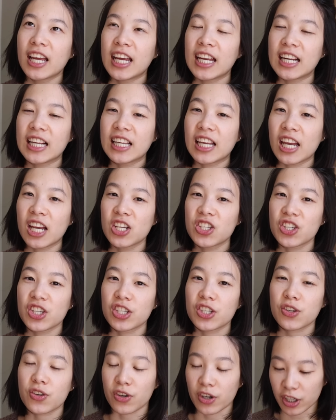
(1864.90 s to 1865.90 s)
hitting gauge
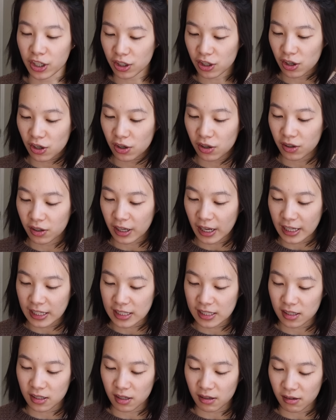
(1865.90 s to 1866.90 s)
is critical,
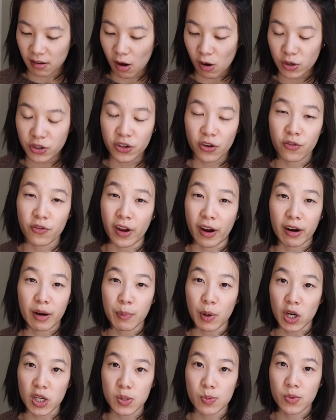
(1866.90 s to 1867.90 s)
it's also very
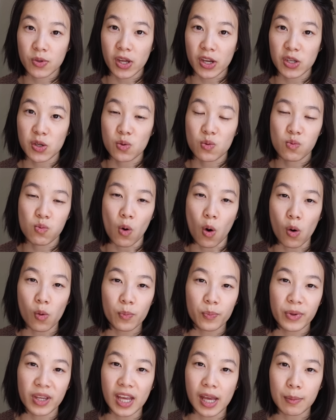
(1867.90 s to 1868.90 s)
possible that you
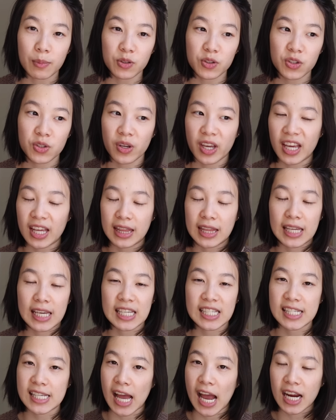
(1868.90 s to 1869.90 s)
won't be able to hit the
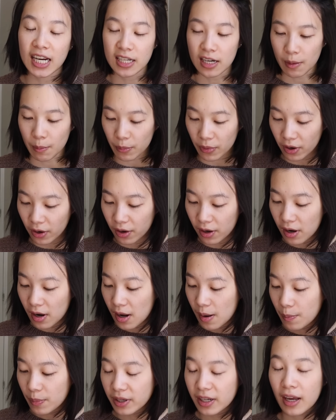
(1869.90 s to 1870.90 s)
exact number.
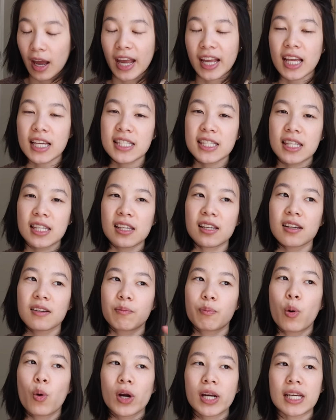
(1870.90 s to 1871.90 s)
But I guess the
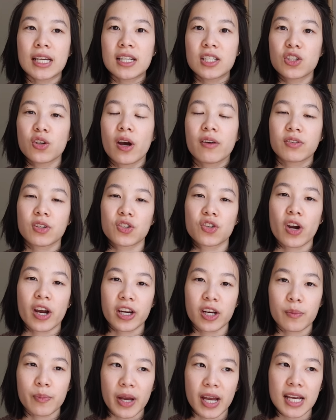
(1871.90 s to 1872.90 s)
point is you have to try
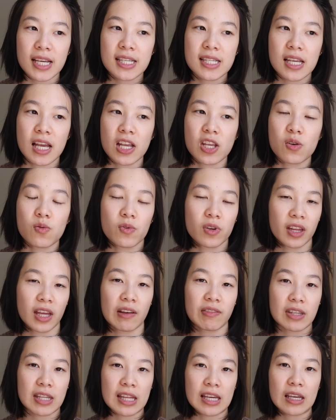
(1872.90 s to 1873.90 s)
your best, and you really
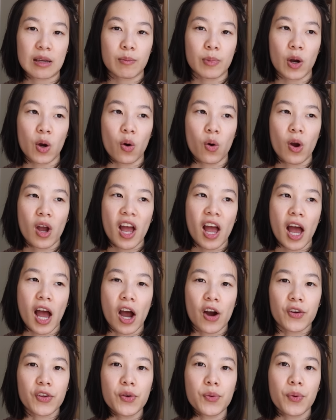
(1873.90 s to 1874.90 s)
have to think about
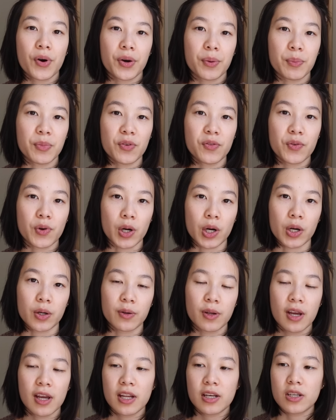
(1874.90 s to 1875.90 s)
how you want to move
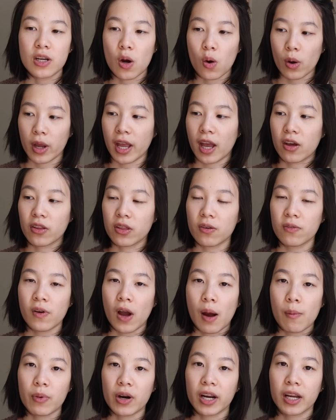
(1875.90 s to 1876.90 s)
forward, knowing how the
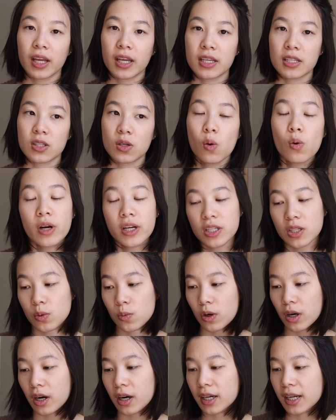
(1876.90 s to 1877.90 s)
fabric is going to
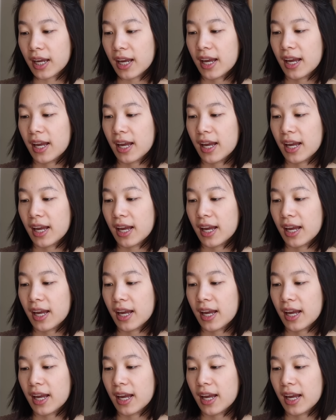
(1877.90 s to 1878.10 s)
work